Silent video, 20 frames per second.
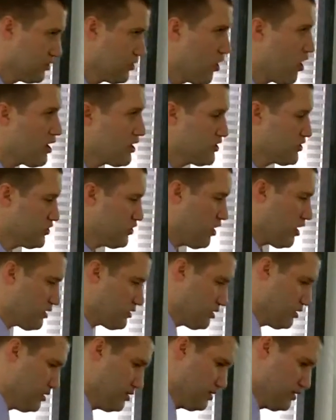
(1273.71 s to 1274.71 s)
God is
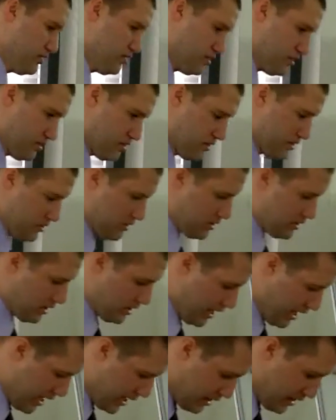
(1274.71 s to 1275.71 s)
not
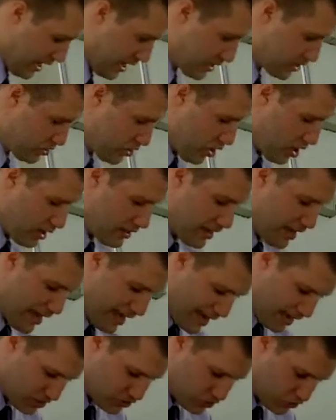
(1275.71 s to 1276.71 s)
like that. God
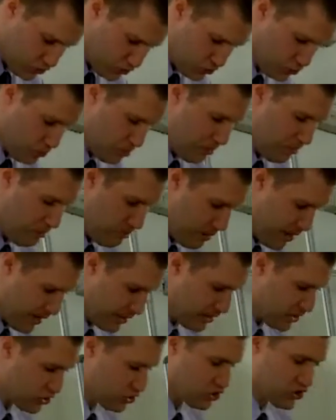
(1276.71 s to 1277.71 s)
has to
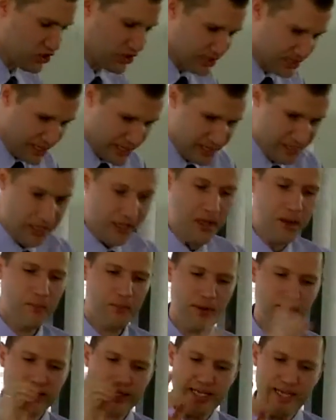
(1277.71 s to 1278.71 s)
punish sin.
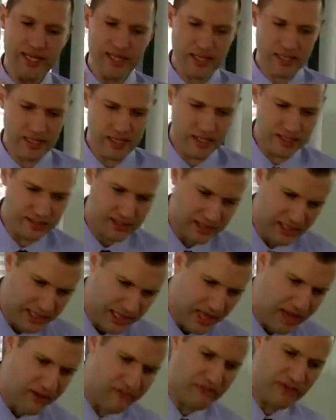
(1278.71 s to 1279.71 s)
But in his
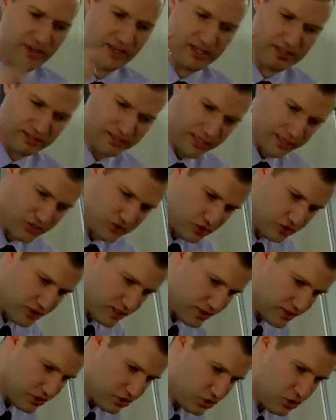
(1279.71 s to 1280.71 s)
love, he sends
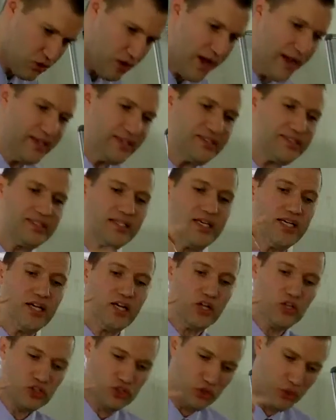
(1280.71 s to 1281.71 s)
Jesus Christ
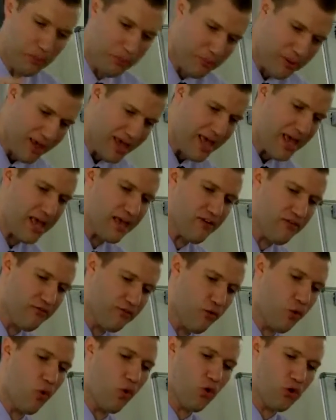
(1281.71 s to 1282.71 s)
to
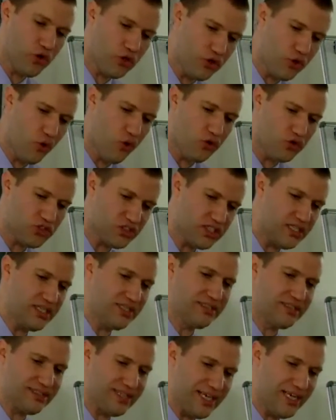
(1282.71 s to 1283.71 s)
pay for your
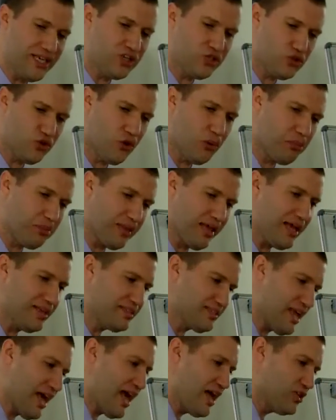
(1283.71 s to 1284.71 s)
sins in your
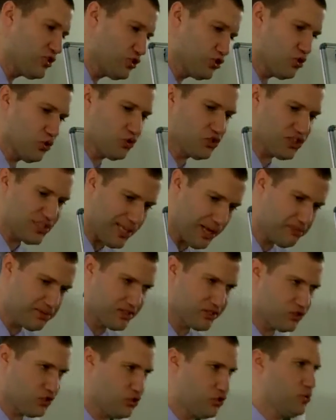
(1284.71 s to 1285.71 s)
place as your
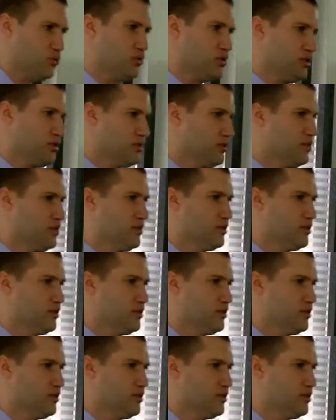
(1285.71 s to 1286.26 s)
substitute.